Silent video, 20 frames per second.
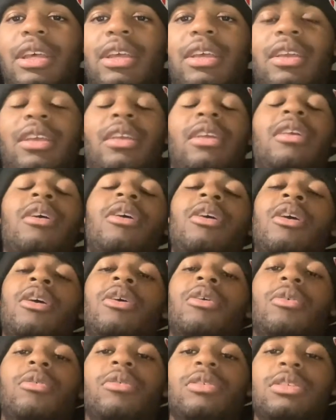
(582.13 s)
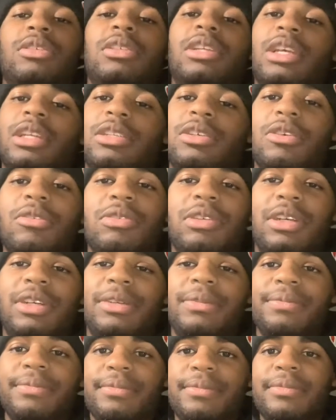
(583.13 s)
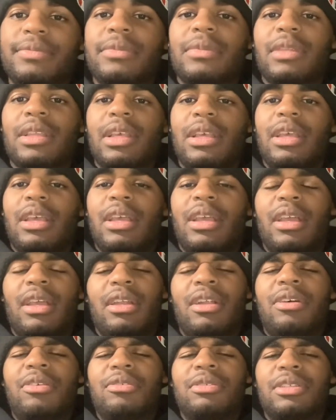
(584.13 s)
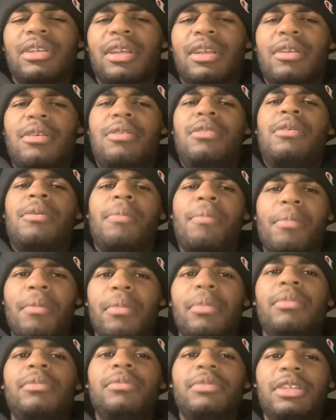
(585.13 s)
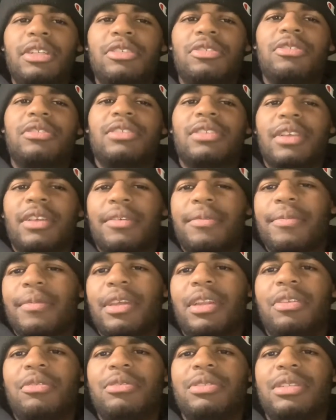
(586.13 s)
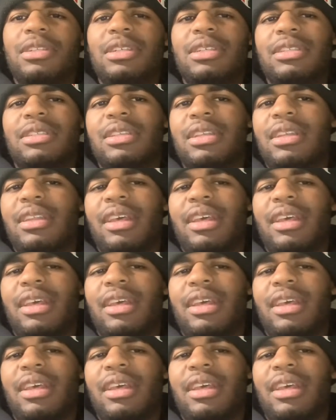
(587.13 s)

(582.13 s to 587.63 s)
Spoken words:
a orange Daytona, and I was like, huh, interesting. And it was listed